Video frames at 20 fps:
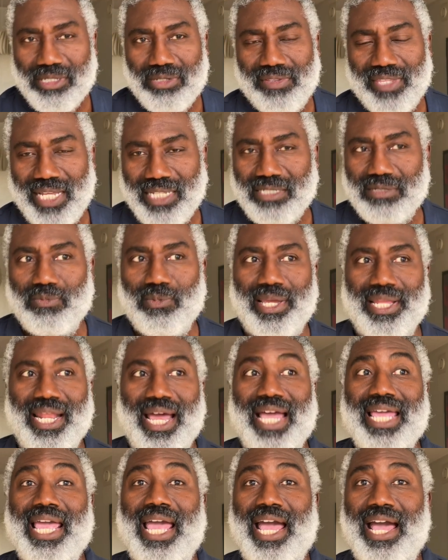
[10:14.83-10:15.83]
So that's when
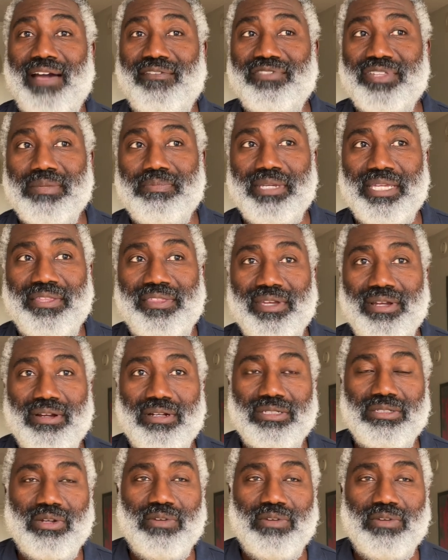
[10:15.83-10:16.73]
I have to be there.